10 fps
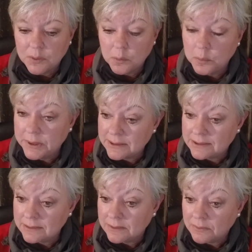
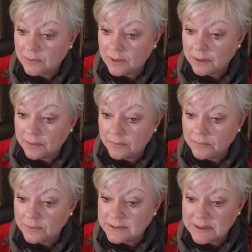with
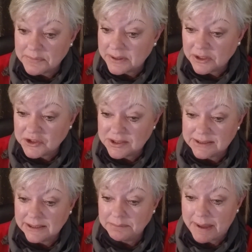something that just
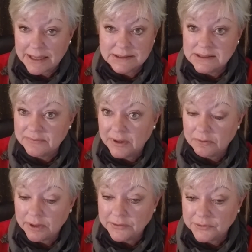said Maxie's
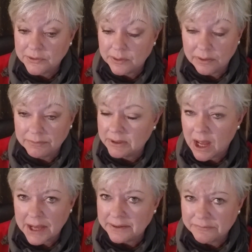fundraiser or
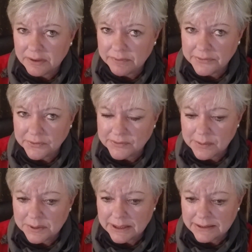Ghana fundraiser or
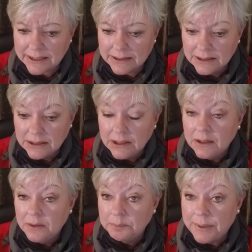something like that.
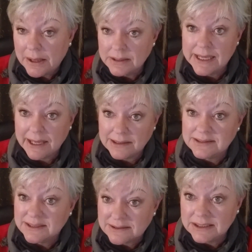Pound cake,
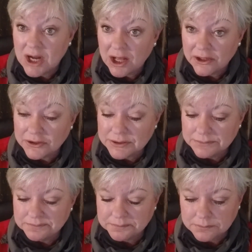$60.
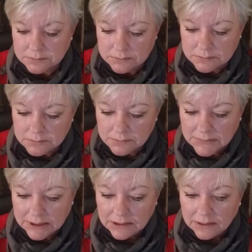
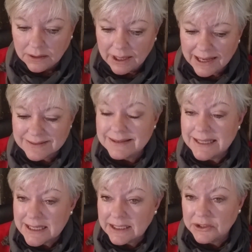I
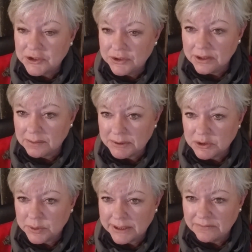think it took
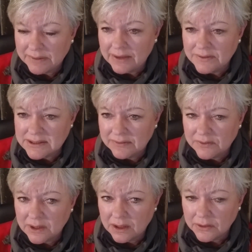between $5 and
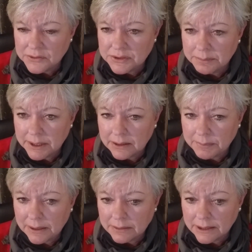$7 to make a
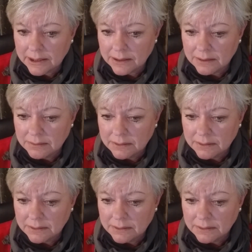pound cake.